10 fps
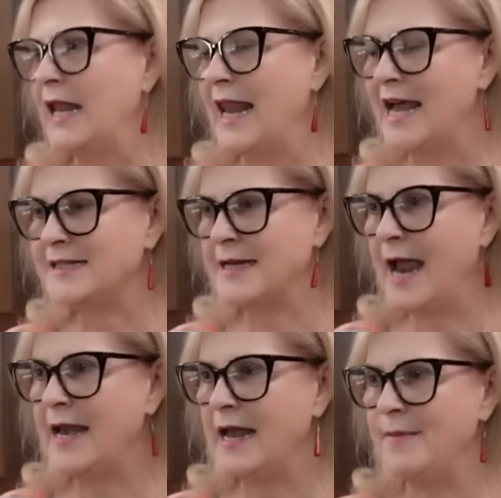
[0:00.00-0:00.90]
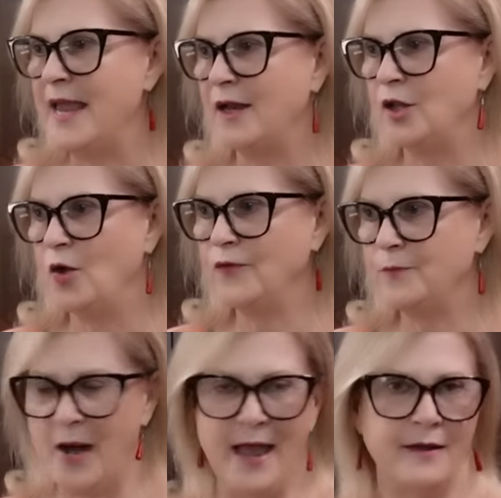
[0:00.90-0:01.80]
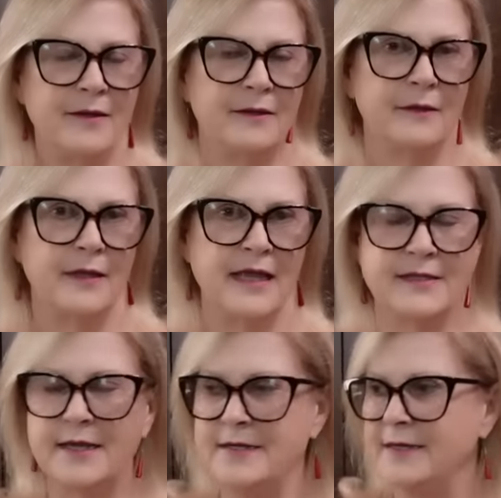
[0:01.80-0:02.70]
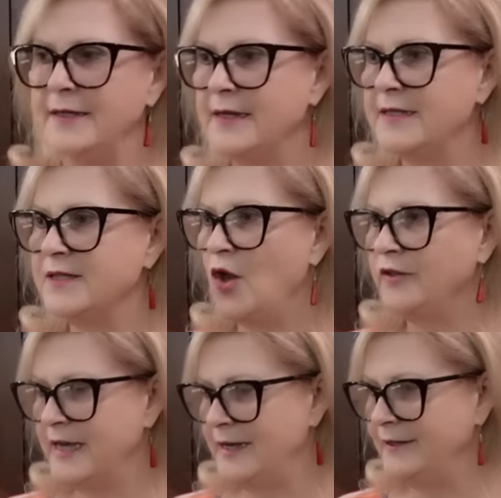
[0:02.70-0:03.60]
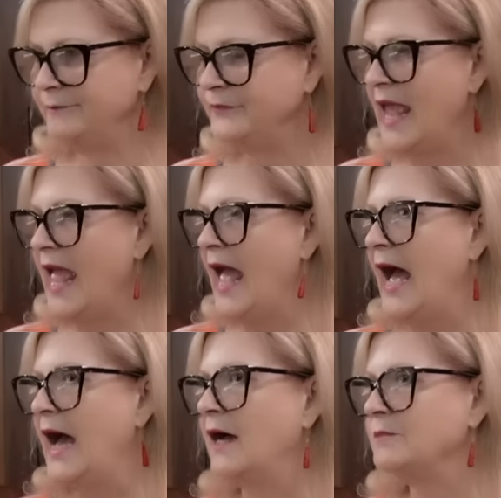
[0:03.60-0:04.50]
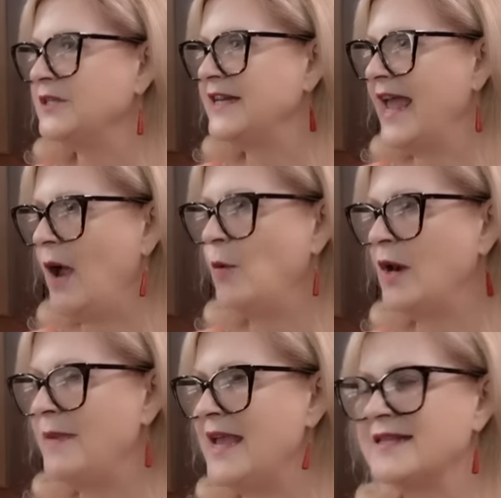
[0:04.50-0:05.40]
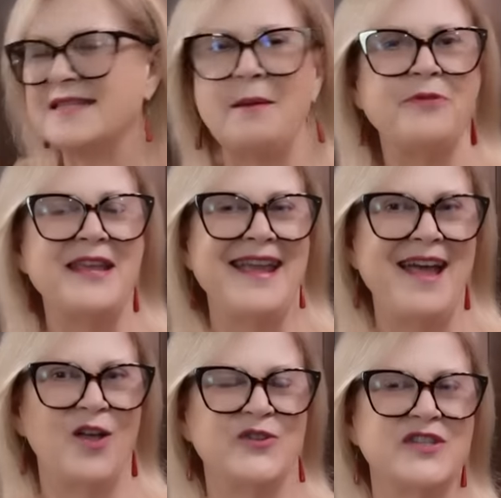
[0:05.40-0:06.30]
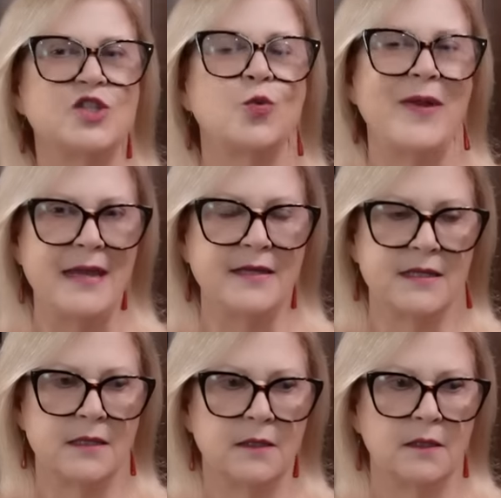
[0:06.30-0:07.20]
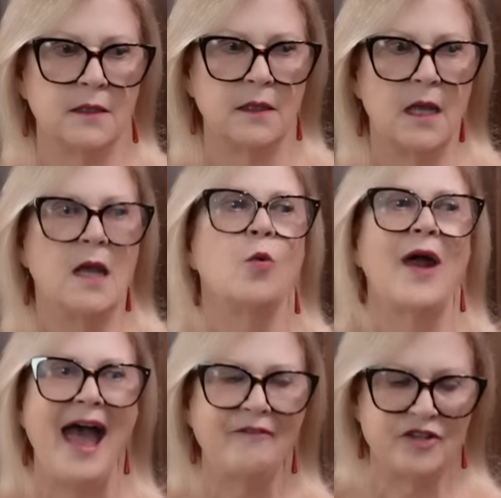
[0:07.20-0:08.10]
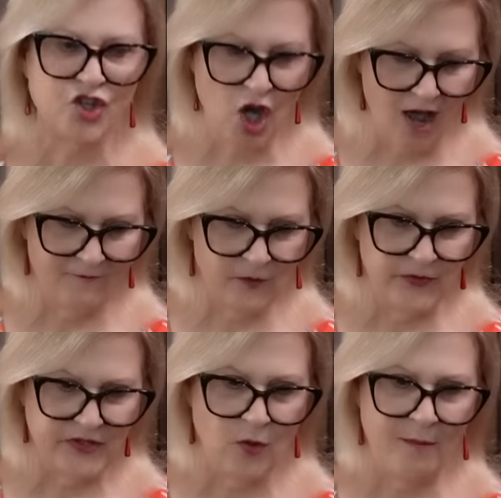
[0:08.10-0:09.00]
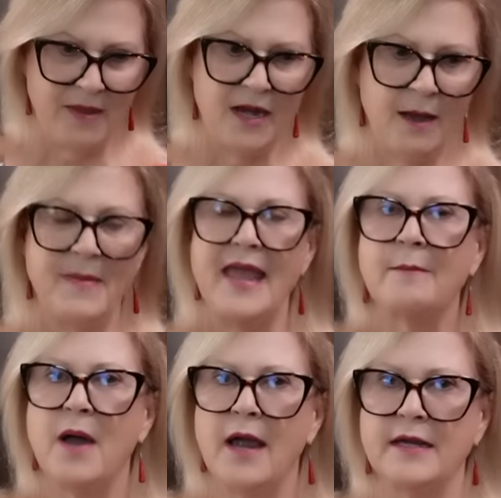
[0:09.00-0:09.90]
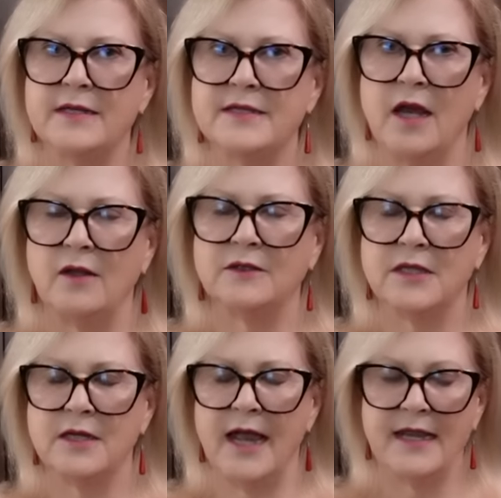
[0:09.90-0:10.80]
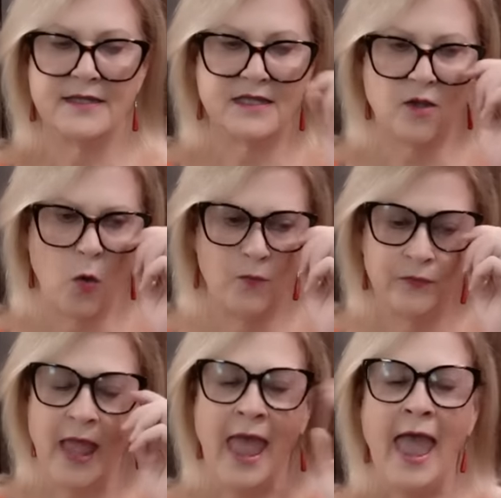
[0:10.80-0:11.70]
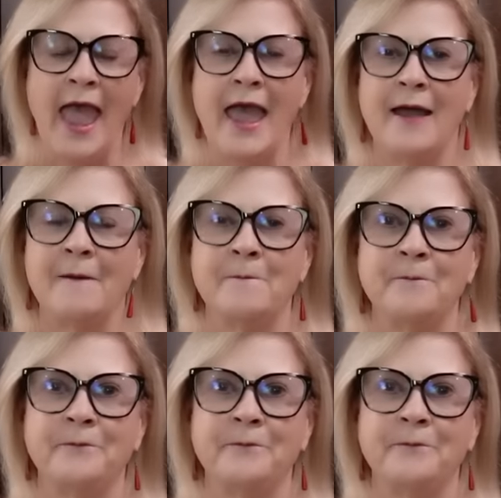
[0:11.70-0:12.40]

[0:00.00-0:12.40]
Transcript: last night I made a loaf of bread. Yes, I did. It's all done. Today I wanna make something else sweet. We're having chaffles, so I may not make mine until tonight. So it's going to be a short